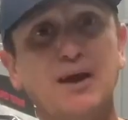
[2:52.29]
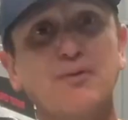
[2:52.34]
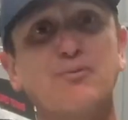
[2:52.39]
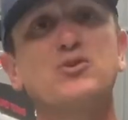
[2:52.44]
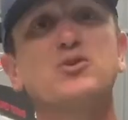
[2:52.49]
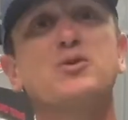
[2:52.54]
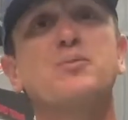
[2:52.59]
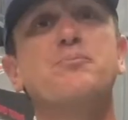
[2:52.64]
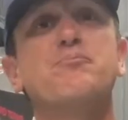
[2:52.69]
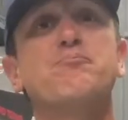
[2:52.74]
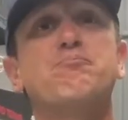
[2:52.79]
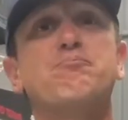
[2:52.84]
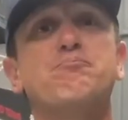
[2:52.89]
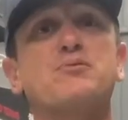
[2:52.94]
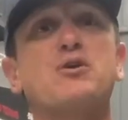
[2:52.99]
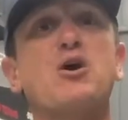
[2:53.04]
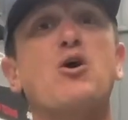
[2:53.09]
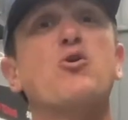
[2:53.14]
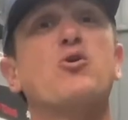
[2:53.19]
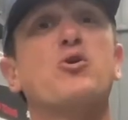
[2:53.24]
to
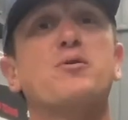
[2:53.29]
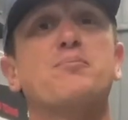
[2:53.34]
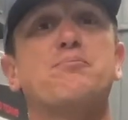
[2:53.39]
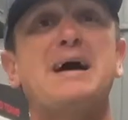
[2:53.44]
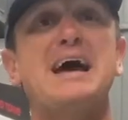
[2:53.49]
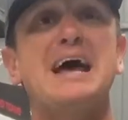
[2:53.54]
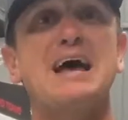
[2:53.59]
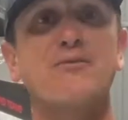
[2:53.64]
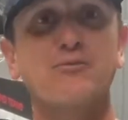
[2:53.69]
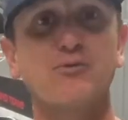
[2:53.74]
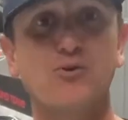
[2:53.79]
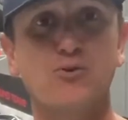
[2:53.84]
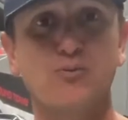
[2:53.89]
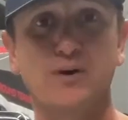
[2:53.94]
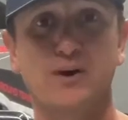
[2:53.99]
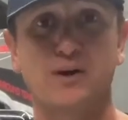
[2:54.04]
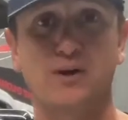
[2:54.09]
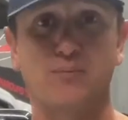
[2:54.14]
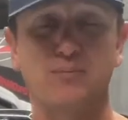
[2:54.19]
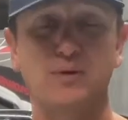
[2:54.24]
go to the bathroom
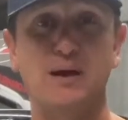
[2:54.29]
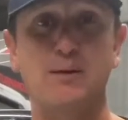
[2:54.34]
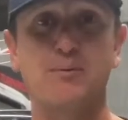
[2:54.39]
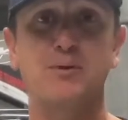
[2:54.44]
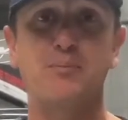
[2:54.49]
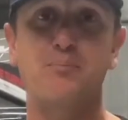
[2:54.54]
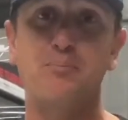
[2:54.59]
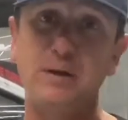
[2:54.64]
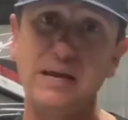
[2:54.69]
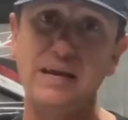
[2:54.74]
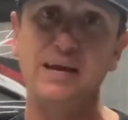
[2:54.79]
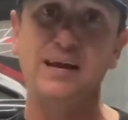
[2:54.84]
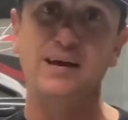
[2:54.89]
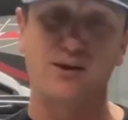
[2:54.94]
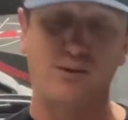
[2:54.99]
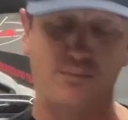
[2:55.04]
in them, be able to pee in them.